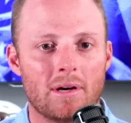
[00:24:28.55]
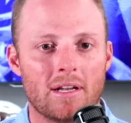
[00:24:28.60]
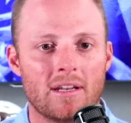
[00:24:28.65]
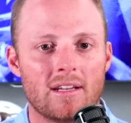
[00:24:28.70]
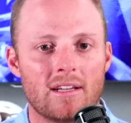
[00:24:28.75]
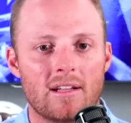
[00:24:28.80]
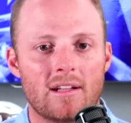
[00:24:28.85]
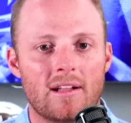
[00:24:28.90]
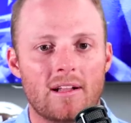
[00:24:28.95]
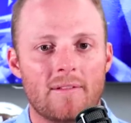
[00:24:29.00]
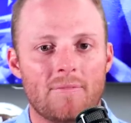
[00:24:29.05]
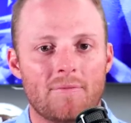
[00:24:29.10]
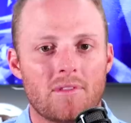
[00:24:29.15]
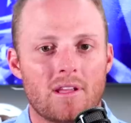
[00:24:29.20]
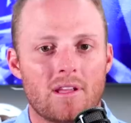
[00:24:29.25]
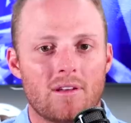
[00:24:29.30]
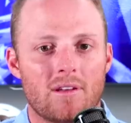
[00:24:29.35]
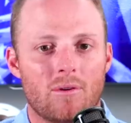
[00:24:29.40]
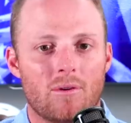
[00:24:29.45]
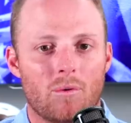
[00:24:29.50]
But
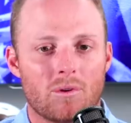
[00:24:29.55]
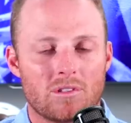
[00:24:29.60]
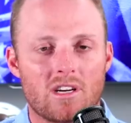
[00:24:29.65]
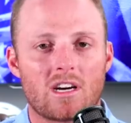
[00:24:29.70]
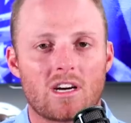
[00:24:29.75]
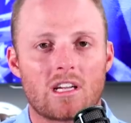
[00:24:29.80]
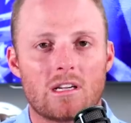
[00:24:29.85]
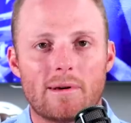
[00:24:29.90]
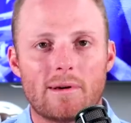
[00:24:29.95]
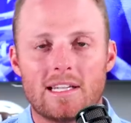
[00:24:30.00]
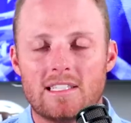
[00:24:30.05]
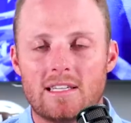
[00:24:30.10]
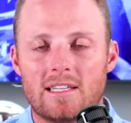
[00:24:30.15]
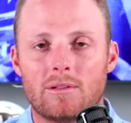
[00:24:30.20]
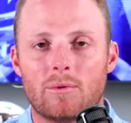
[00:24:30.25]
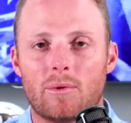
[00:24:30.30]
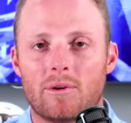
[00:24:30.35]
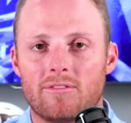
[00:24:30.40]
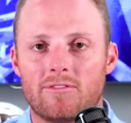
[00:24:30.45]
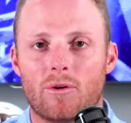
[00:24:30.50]
we're talking about a
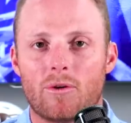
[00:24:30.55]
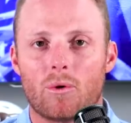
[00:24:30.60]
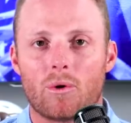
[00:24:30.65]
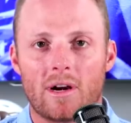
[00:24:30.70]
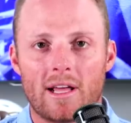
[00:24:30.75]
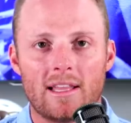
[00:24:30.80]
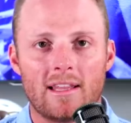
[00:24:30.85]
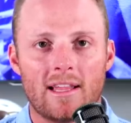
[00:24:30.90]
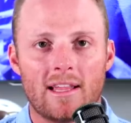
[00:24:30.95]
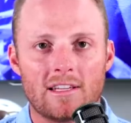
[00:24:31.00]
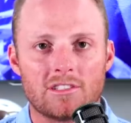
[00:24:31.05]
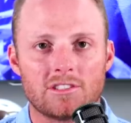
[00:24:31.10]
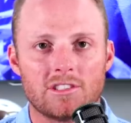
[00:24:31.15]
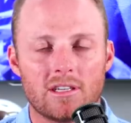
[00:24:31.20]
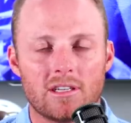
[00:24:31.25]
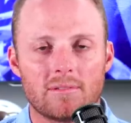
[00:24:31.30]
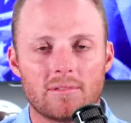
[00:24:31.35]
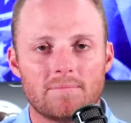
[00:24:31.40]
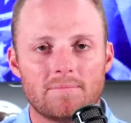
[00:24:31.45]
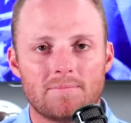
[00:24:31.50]
team that went 4-8 last
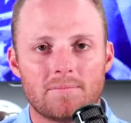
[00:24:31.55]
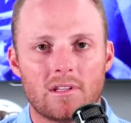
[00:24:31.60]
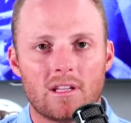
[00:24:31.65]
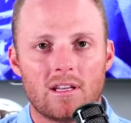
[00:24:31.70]
year.